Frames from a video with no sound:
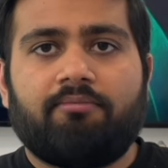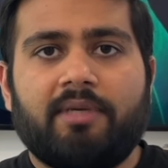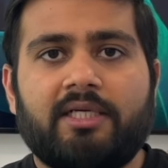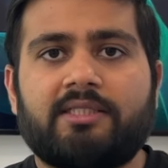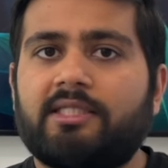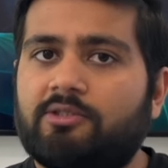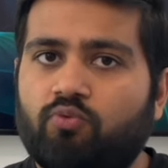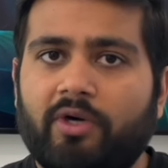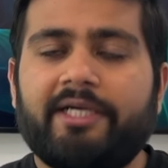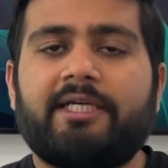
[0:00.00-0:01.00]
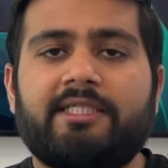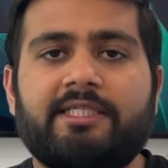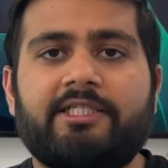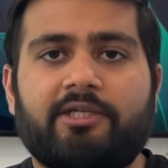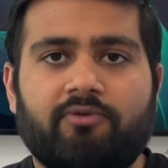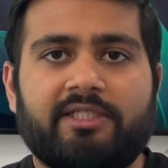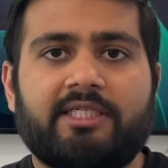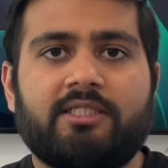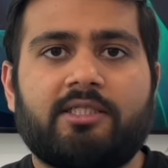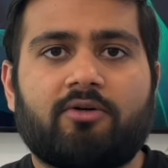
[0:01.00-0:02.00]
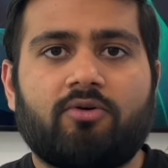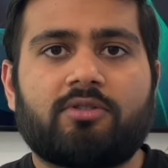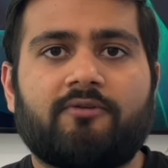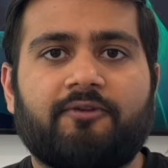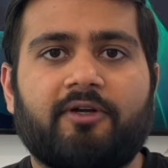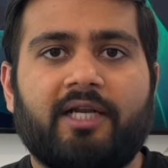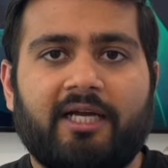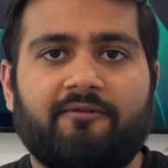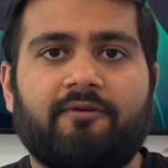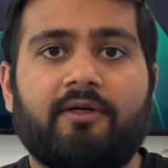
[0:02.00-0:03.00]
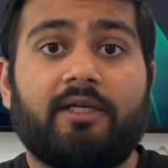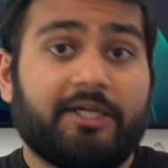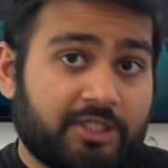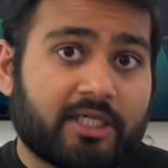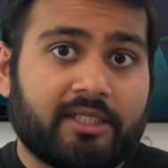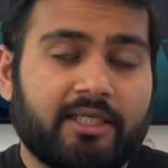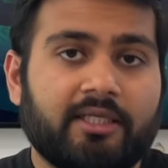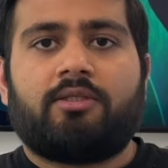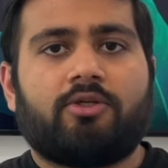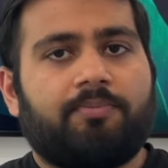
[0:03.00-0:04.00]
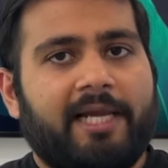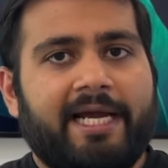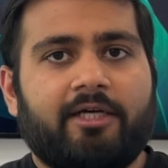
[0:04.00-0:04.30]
because this one decision will change the course of your life. Literally. So plan